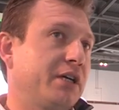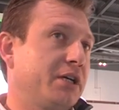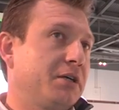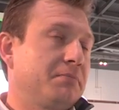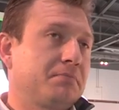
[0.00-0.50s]

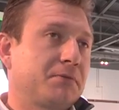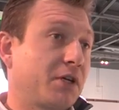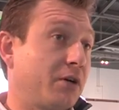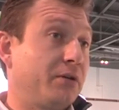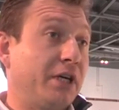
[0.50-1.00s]
Um,
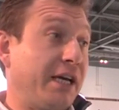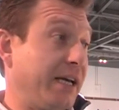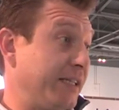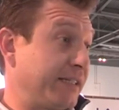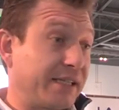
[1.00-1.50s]
so
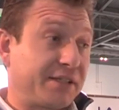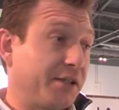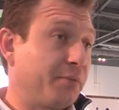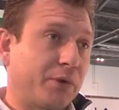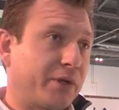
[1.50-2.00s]
it's as
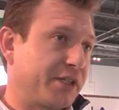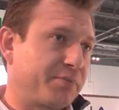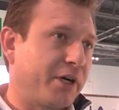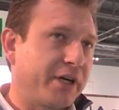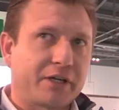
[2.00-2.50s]
simple as
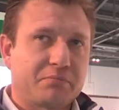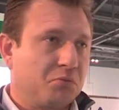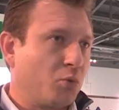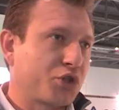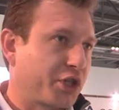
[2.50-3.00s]
buying
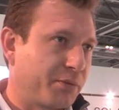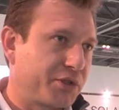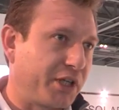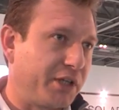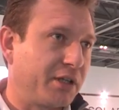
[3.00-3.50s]
a washing
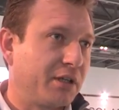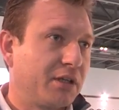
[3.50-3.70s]
machine,